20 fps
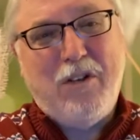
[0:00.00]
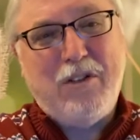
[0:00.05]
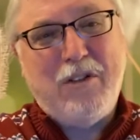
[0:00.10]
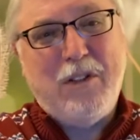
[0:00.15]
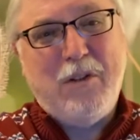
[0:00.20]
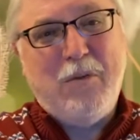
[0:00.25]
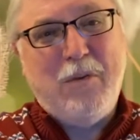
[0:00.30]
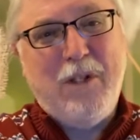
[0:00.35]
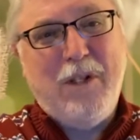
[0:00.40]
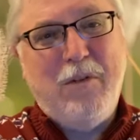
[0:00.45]

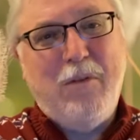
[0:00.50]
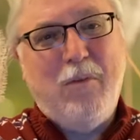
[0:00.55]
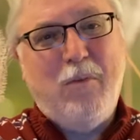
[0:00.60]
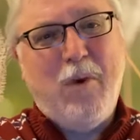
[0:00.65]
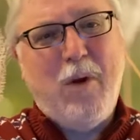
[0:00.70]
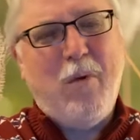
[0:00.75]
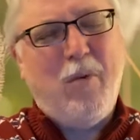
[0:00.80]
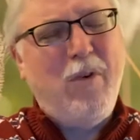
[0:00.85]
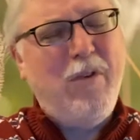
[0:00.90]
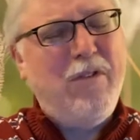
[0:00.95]
So we
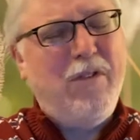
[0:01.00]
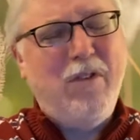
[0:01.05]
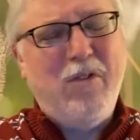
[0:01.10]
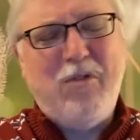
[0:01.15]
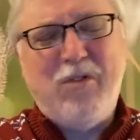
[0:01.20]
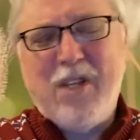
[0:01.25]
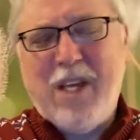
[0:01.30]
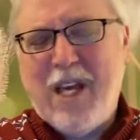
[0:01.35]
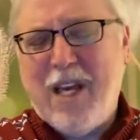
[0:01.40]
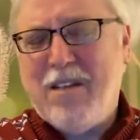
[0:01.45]
were
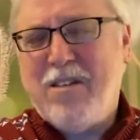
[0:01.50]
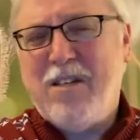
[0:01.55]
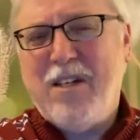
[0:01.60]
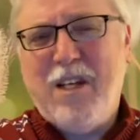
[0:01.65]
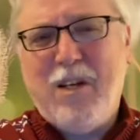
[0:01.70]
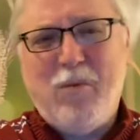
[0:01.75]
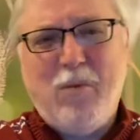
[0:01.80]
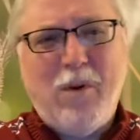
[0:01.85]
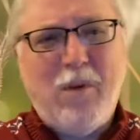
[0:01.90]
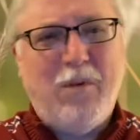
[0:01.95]

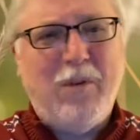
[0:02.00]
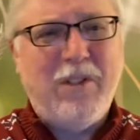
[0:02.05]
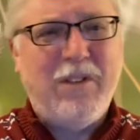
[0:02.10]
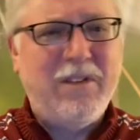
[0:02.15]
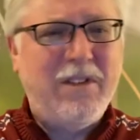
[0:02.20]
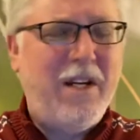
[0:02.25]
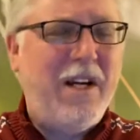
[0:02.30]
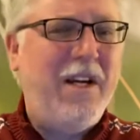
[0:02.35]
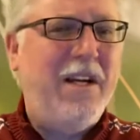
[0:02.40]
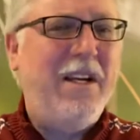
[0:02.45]
enthusiastic. We were
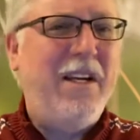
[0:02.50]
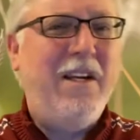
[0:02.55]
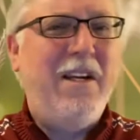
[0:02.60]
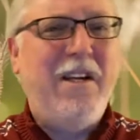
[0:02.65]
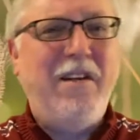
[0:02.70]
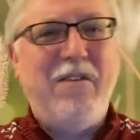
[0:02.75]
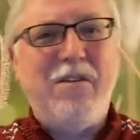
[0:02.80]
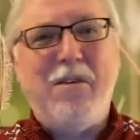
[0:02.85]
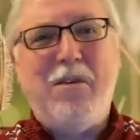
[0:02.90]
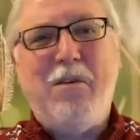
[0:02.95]
excited,
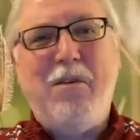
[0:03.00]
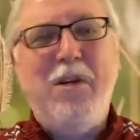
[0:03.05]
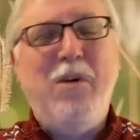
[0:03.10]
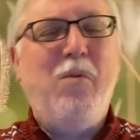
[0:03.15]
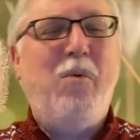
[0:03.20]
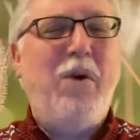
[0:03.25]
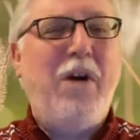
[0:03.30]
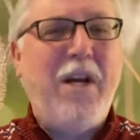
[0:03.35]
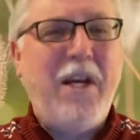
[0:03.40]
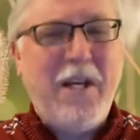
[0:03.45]
and so
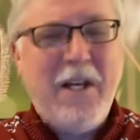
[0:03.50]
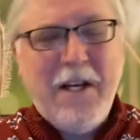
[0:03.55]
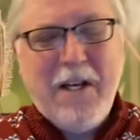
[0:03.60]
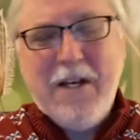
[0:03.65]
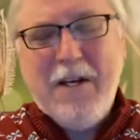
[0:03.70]
anyway,